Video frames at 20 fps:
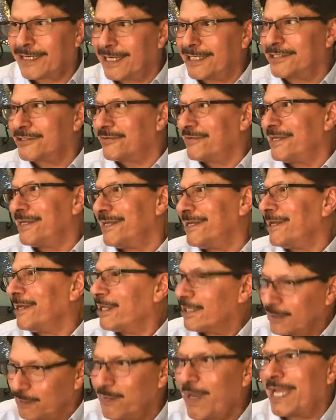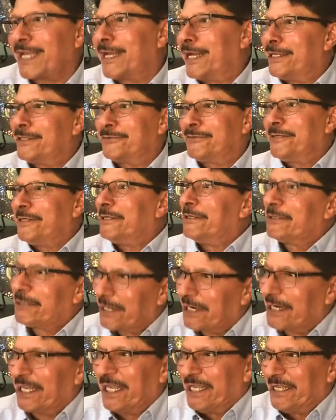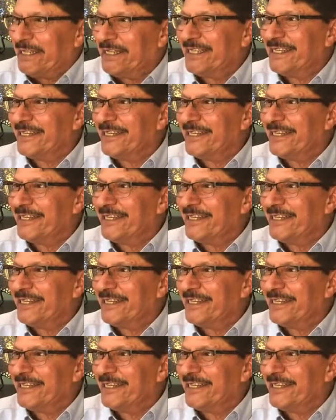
country is my country, Turkey.